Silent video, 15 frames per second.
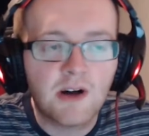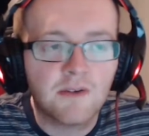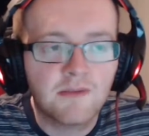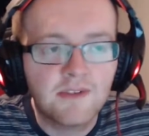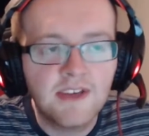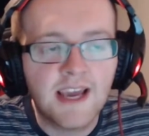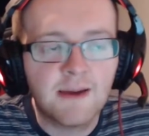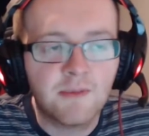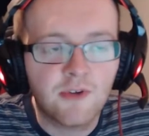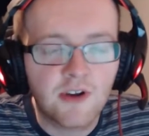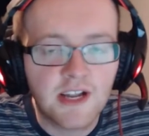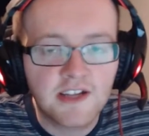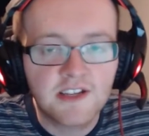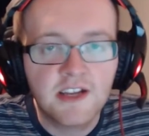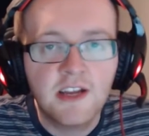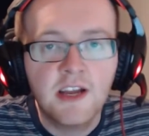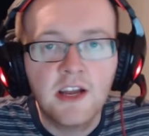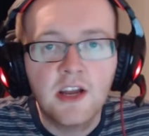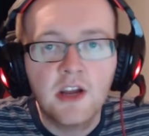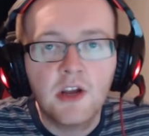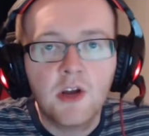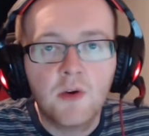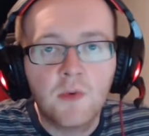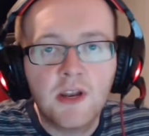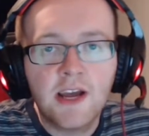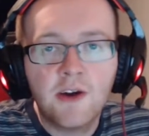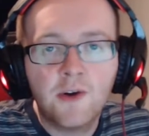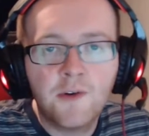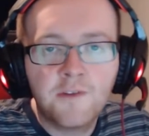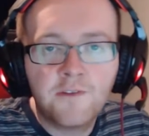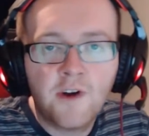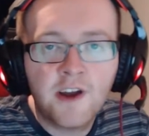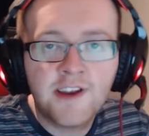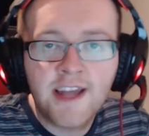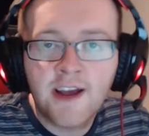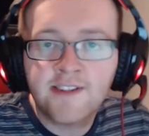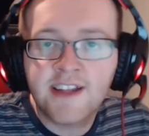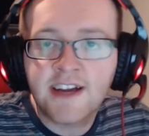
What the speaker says: yeah, more or less. We now find out